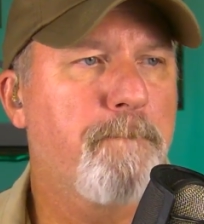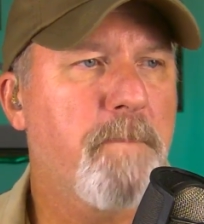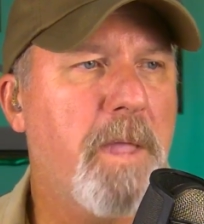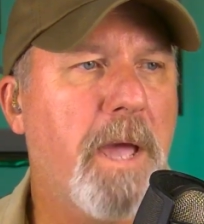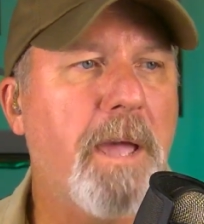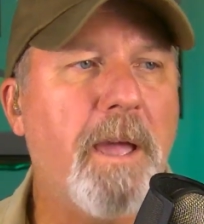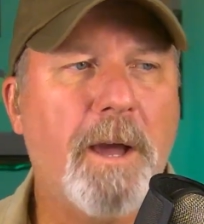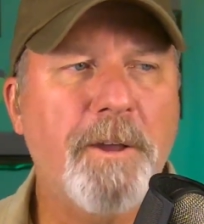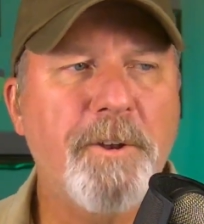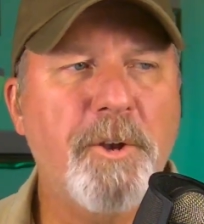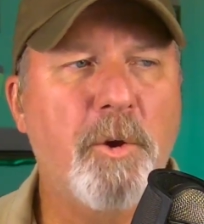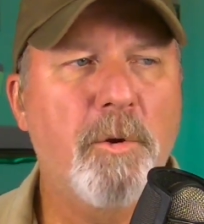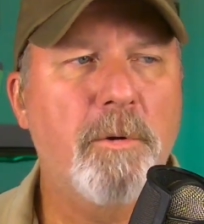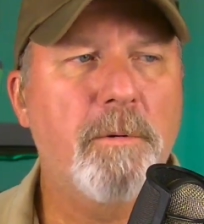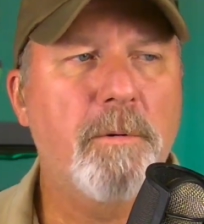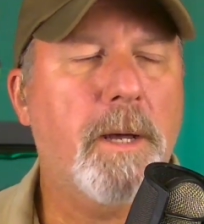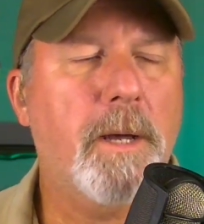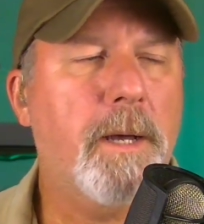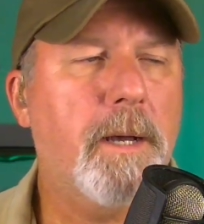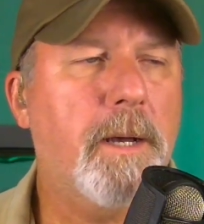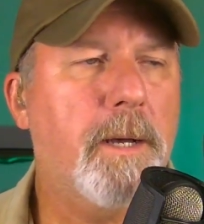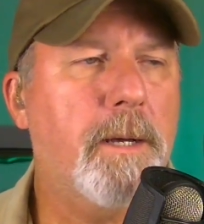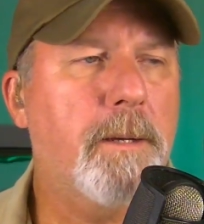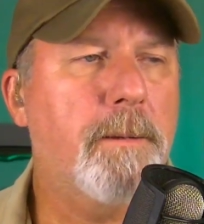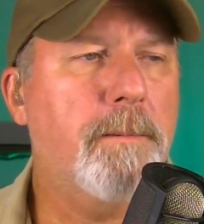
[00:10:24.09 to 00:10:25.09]
Yeah, I
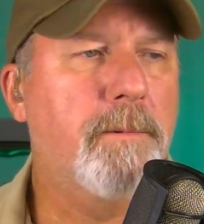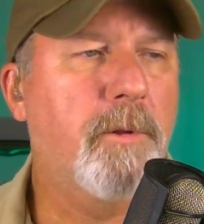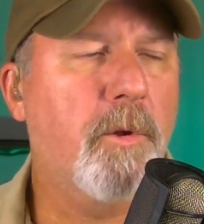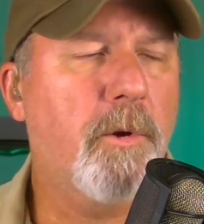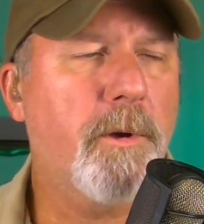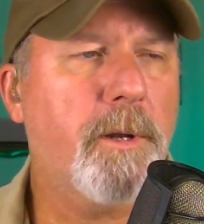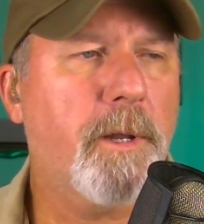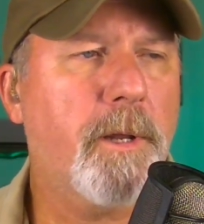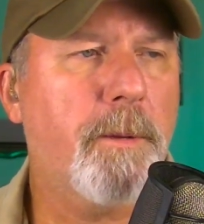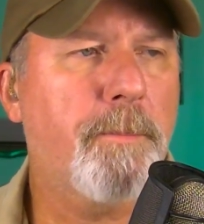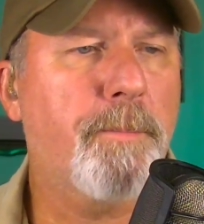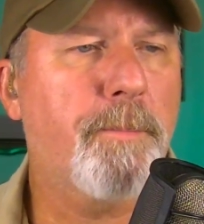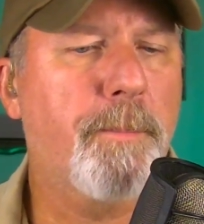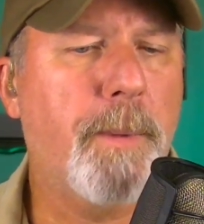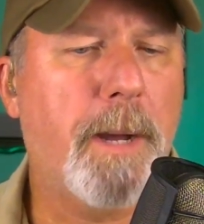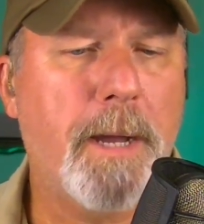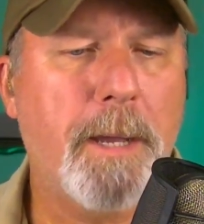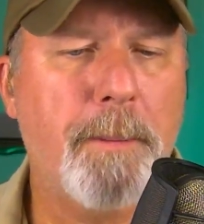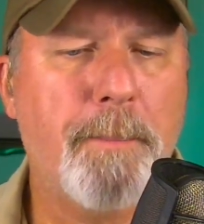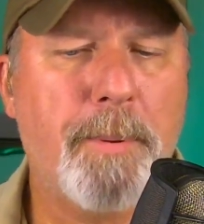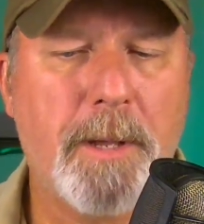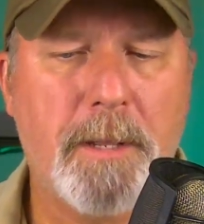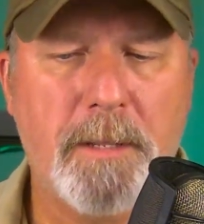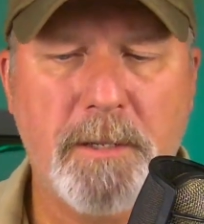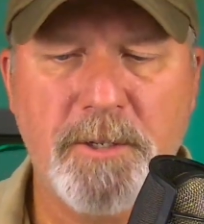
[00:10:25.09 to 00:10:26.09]
know, Lloyd, I
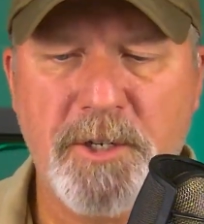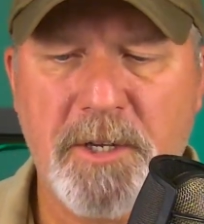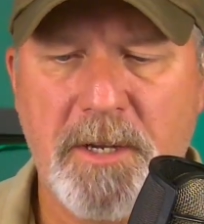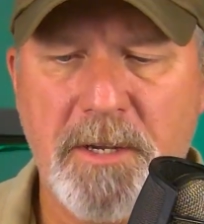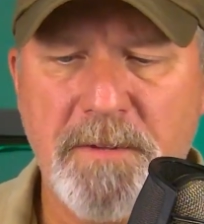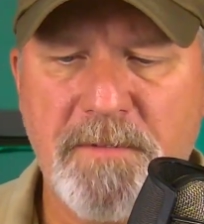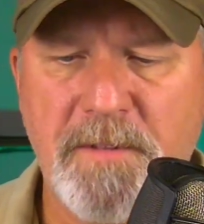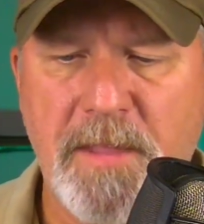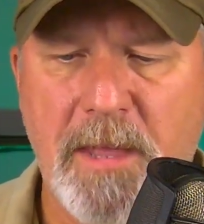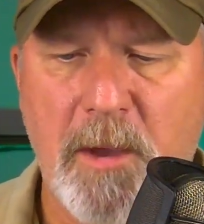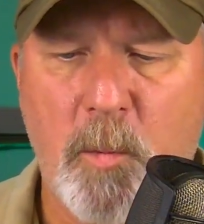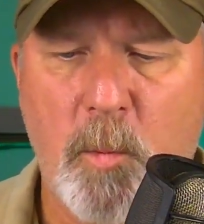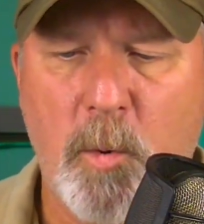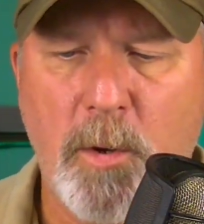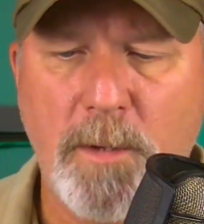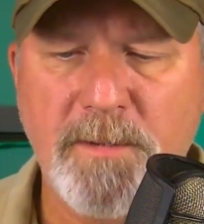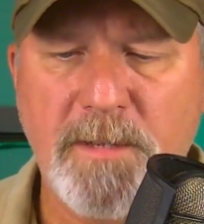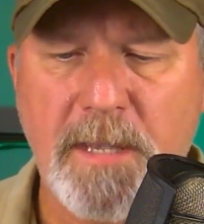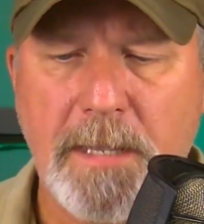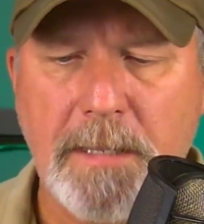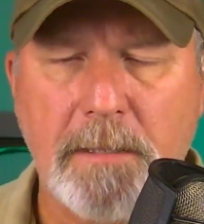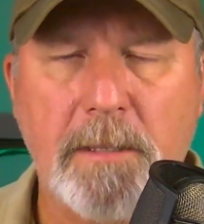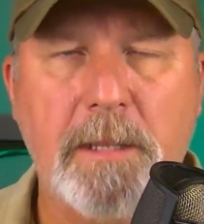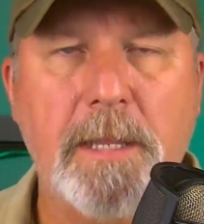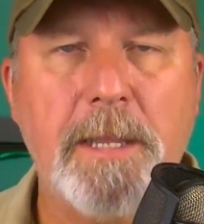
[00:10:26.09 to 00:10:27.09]
apologize. That was
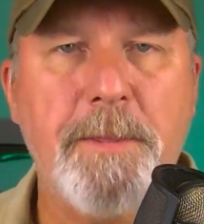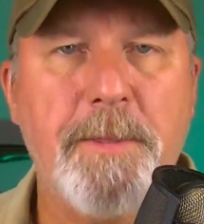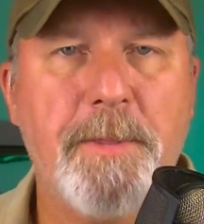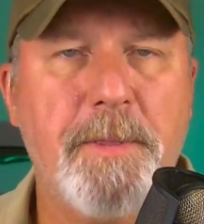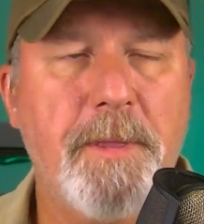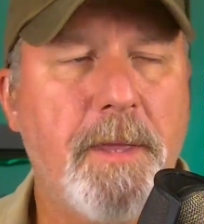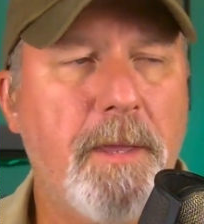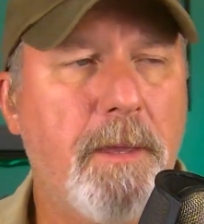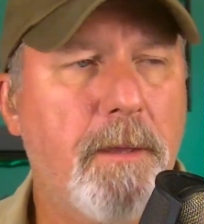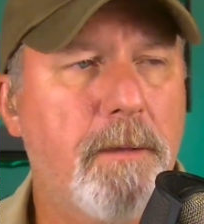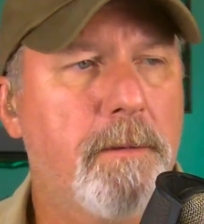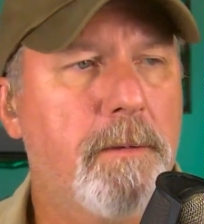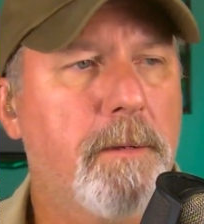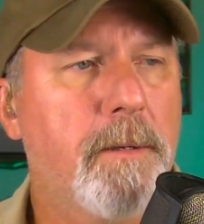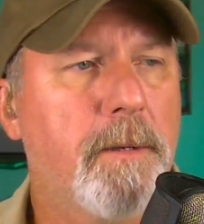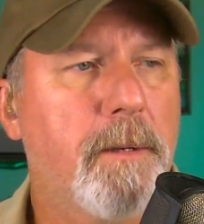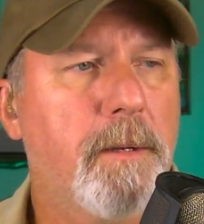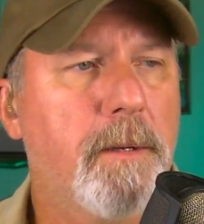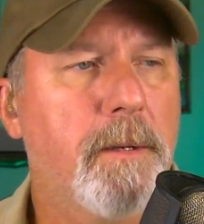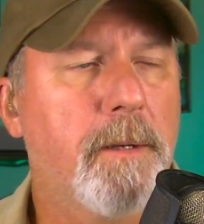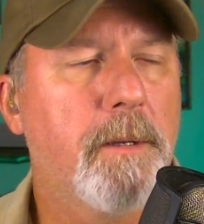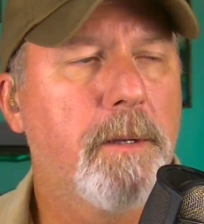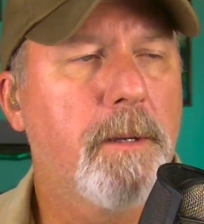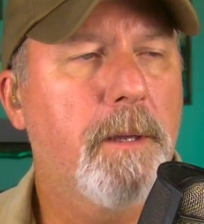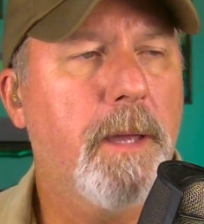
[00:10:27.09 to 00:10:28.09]
a lengthy
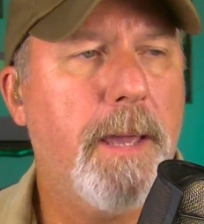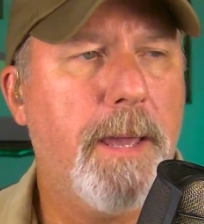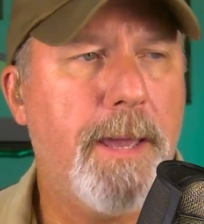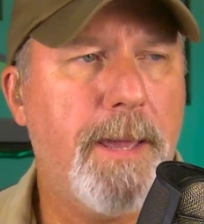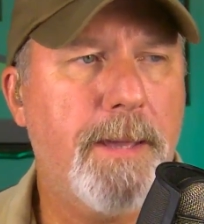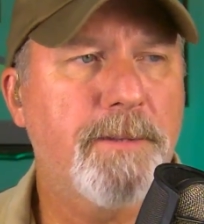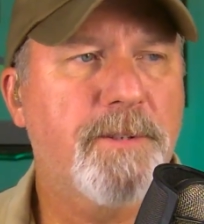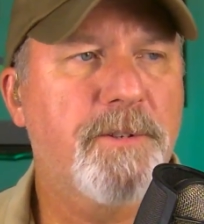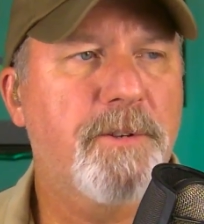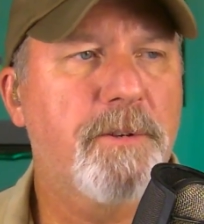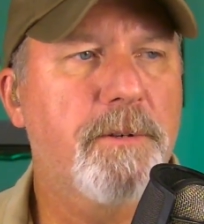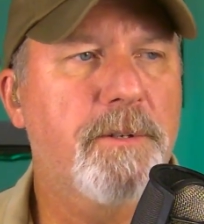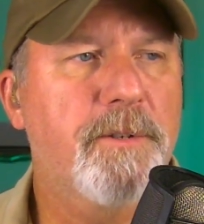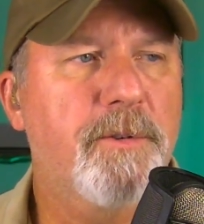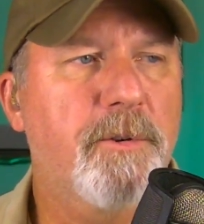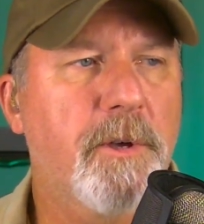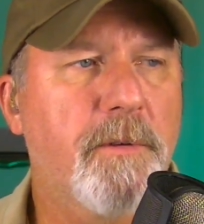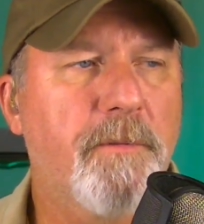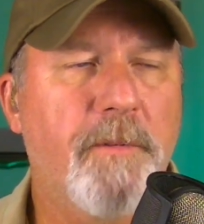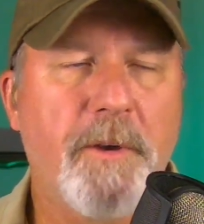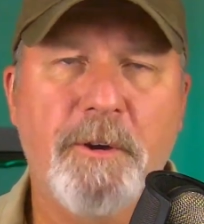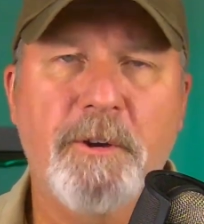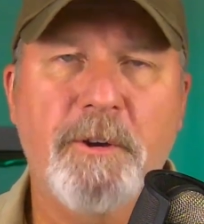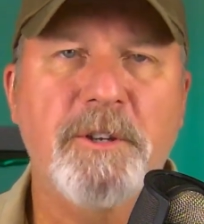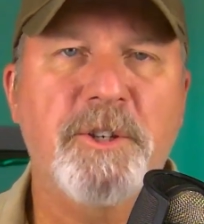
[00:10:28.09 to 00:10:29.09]
answer to a
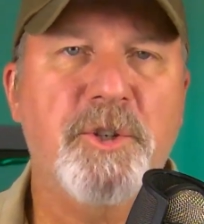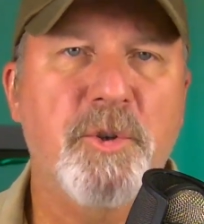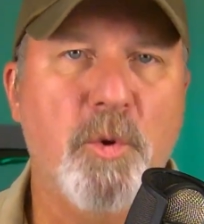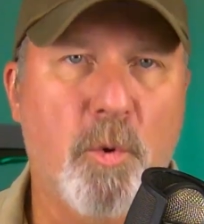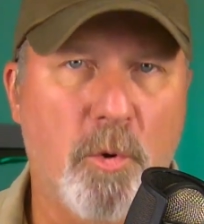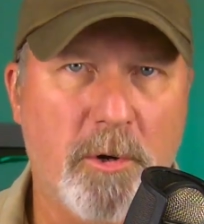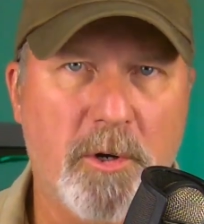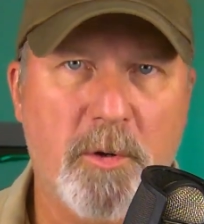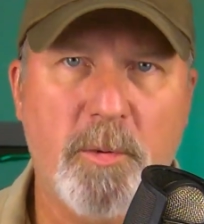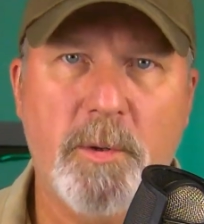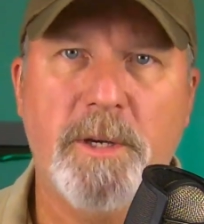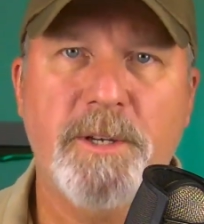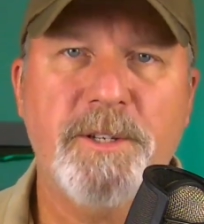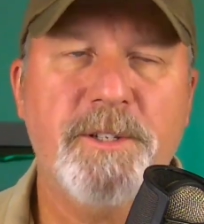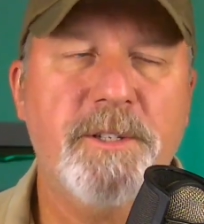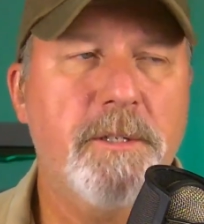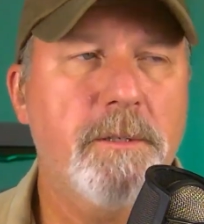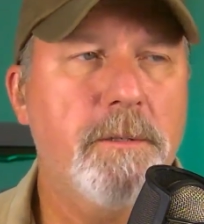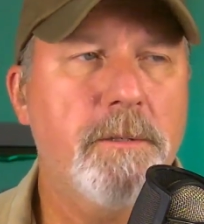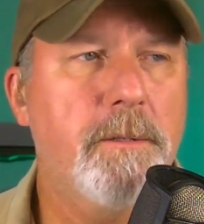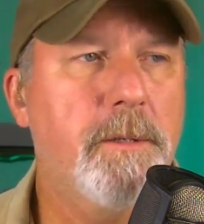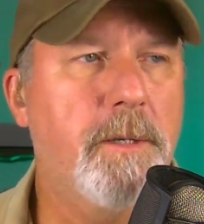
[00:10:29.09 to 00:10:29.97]
very short question.